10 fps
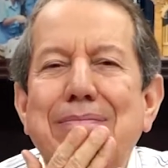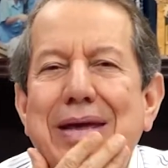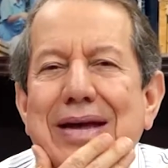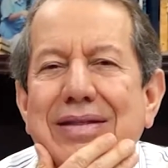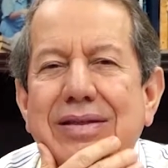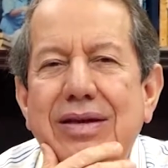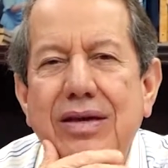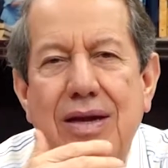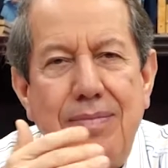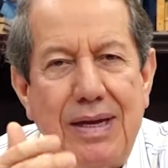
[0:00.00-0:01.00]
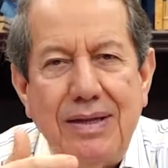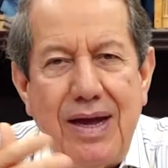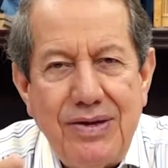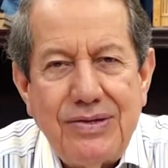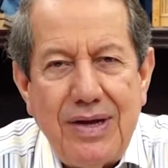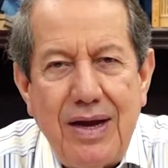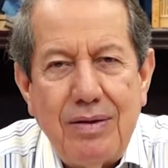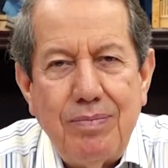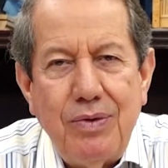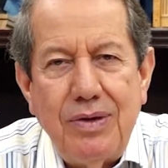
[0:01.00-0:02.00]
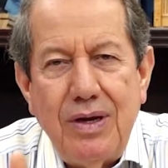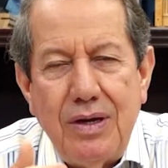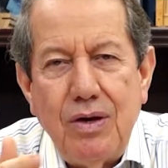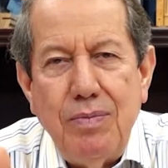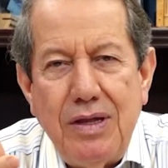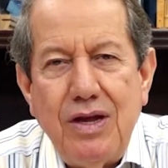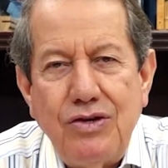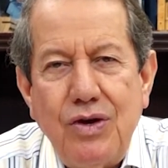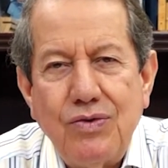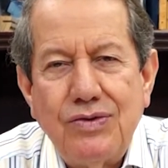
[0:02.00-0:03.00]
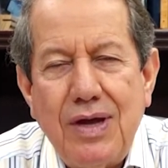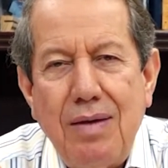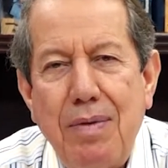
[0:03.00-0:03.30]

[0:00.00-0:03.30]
and it's correct to regret it. Why did I let him use me?